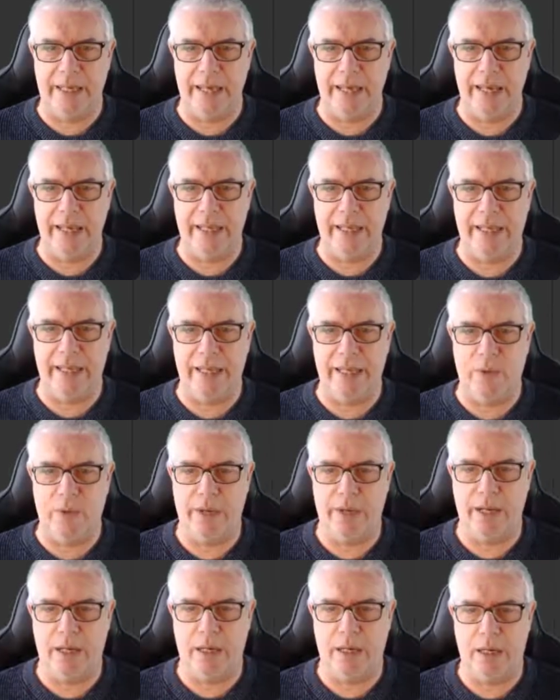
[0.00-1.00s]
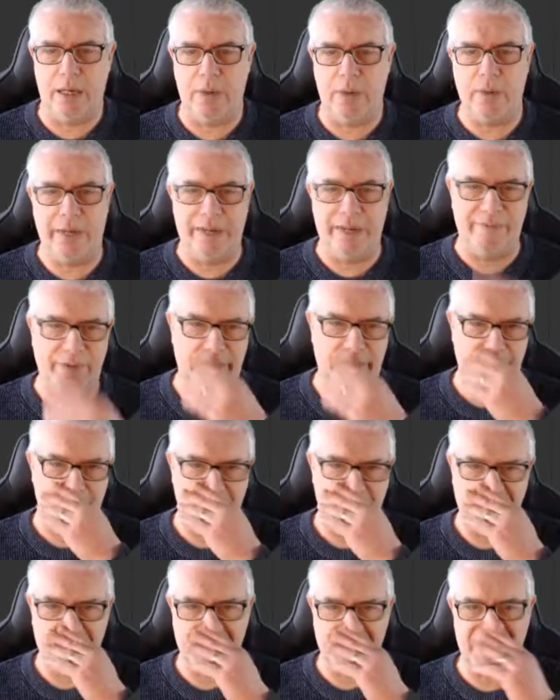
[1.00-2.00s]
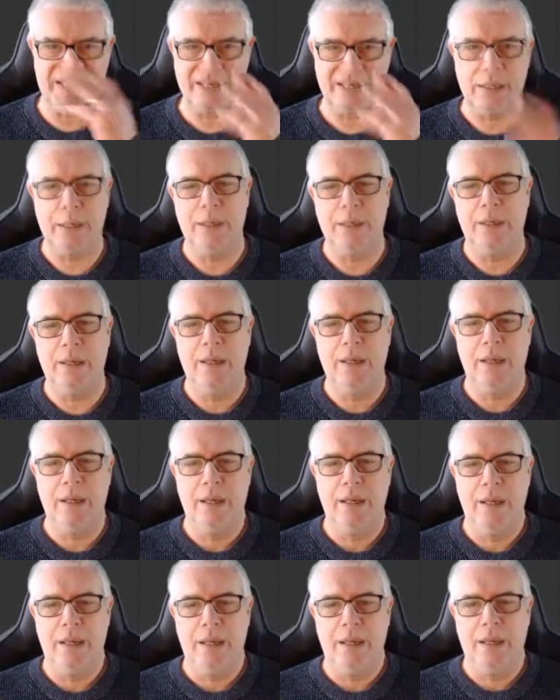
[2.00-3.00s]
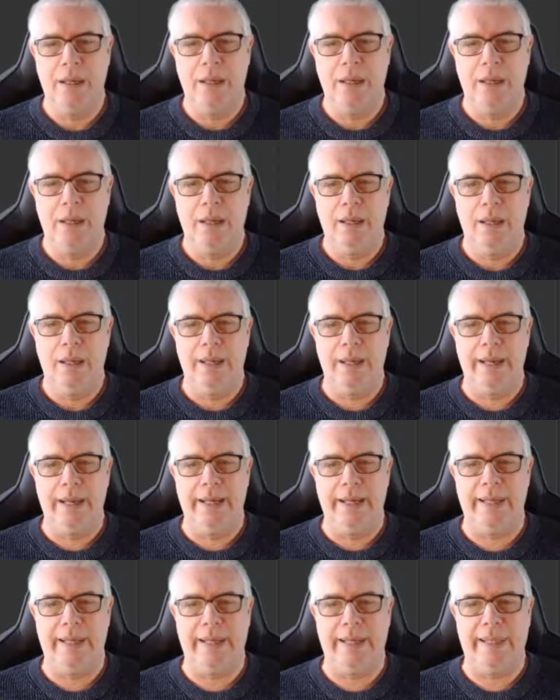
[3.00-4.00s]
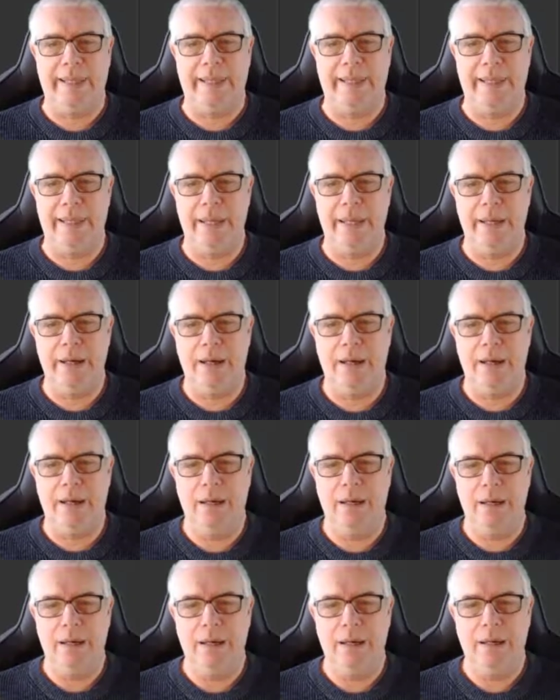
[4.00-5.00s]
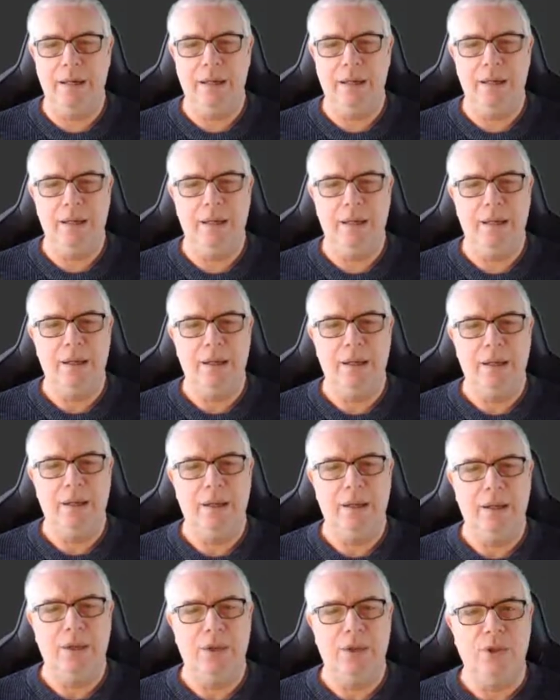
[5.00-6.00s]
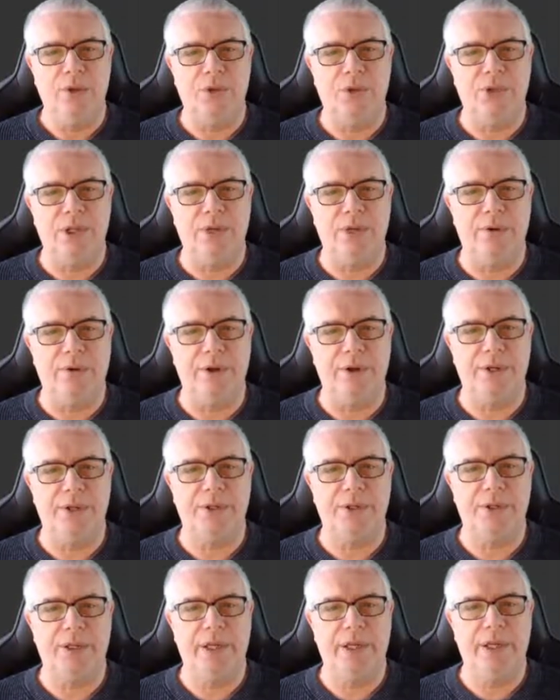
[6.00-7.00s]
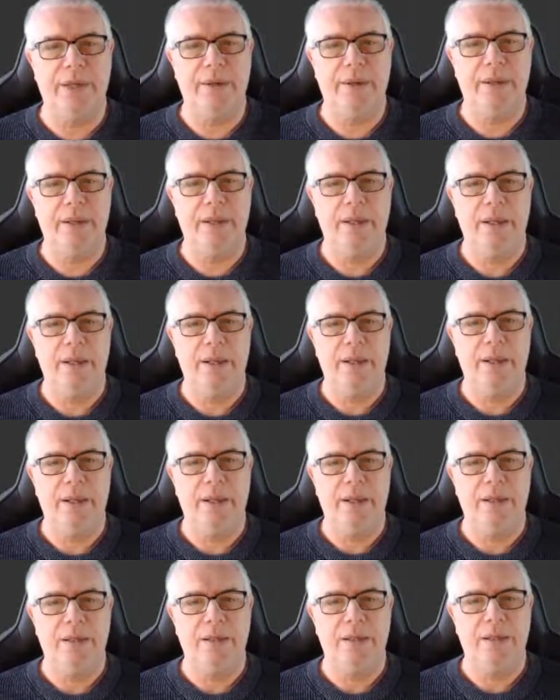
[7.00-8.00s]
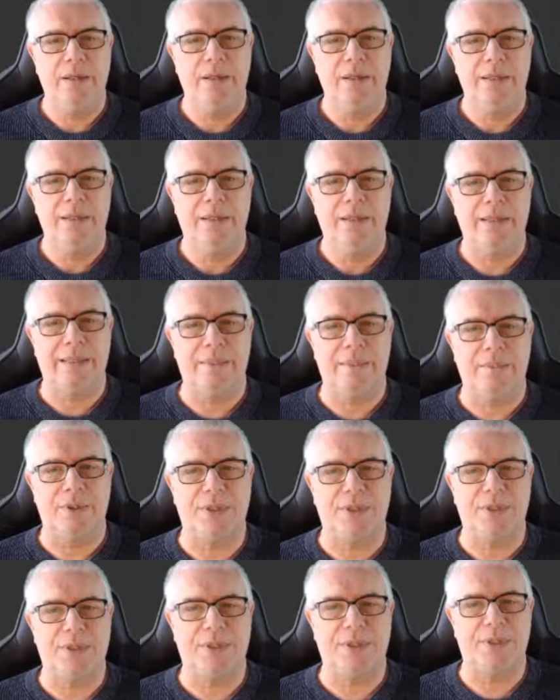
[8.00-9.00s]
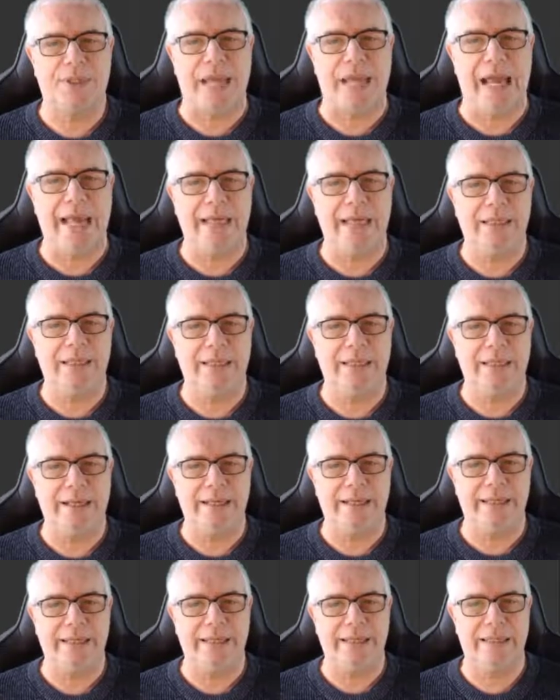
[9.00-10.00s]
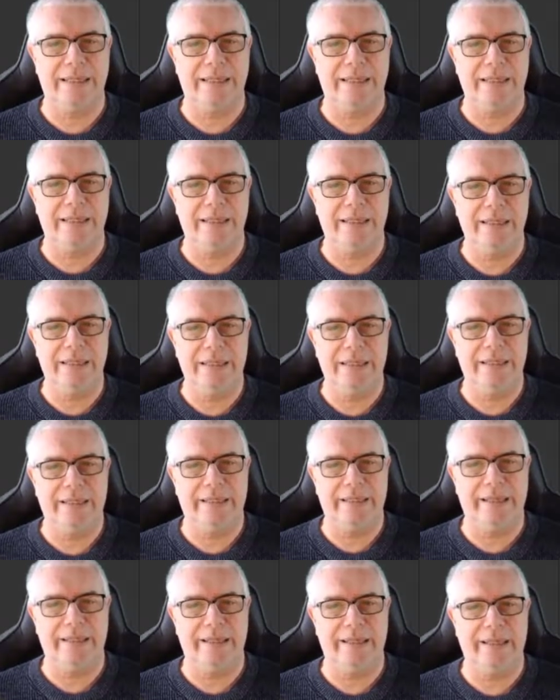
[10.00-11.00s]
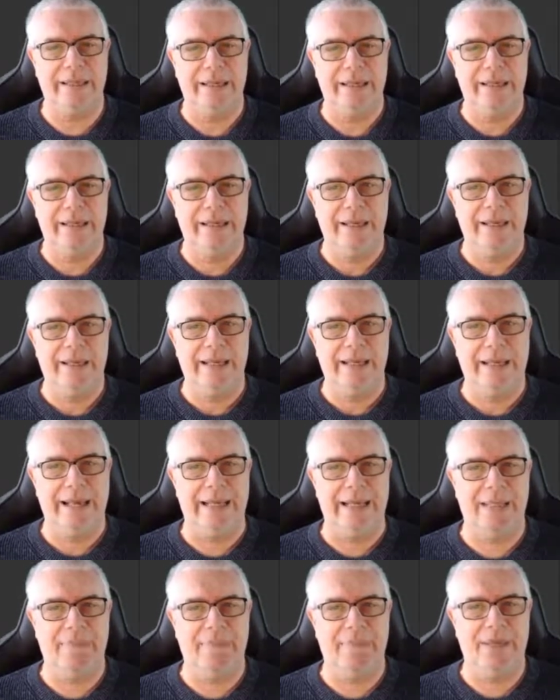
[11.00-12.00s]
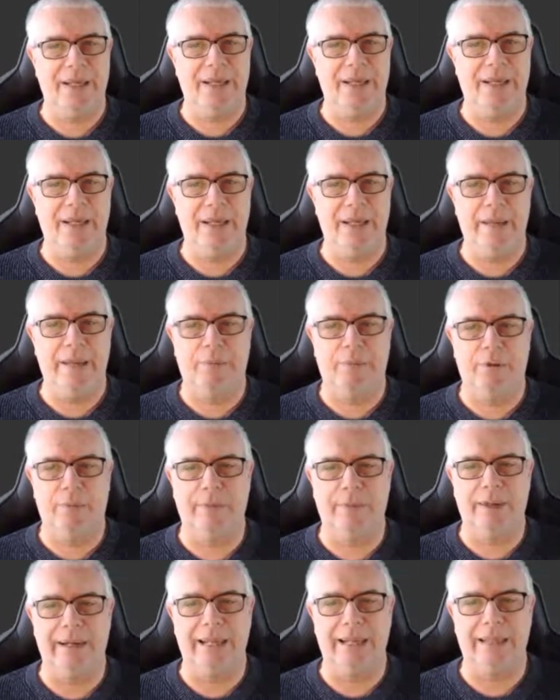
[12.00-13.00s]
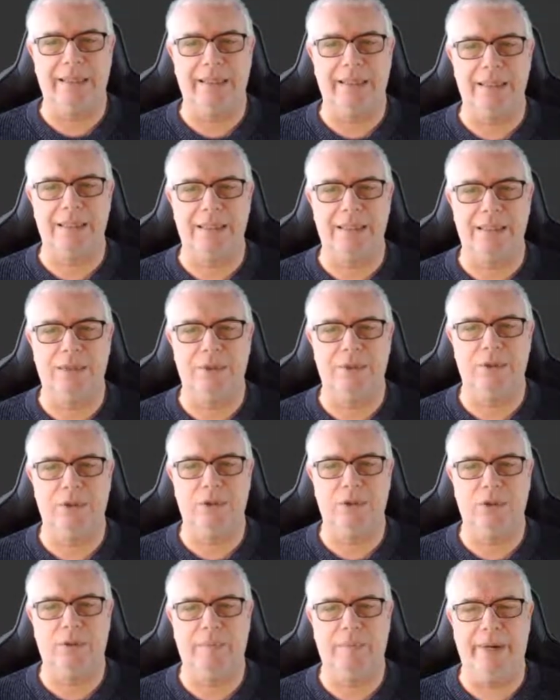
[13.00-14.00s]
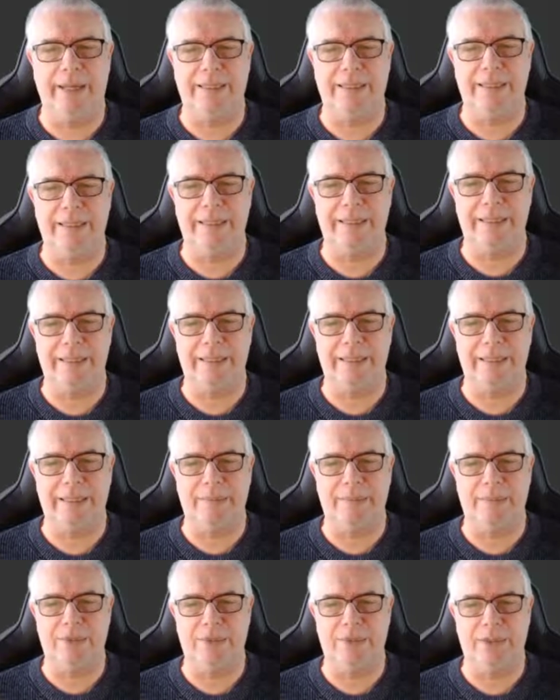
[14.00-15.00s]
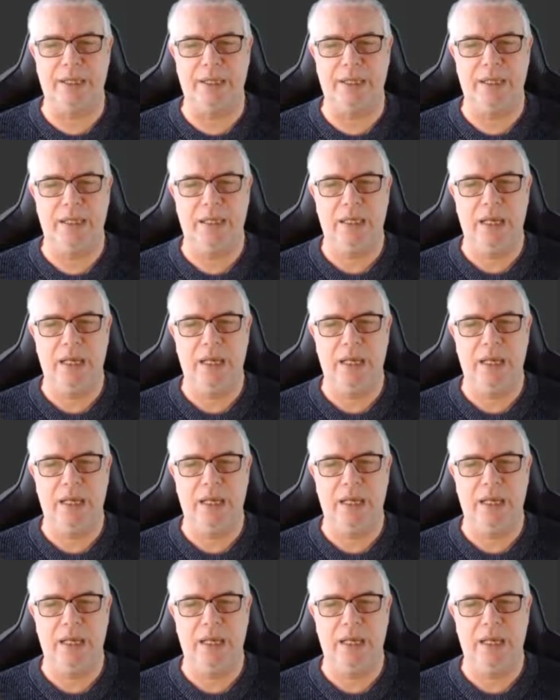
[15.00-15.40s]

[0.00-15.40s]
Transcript: Hey, here we are. We have the rocks. And here, you see there is some shyness that has been properly understood by the system, you see.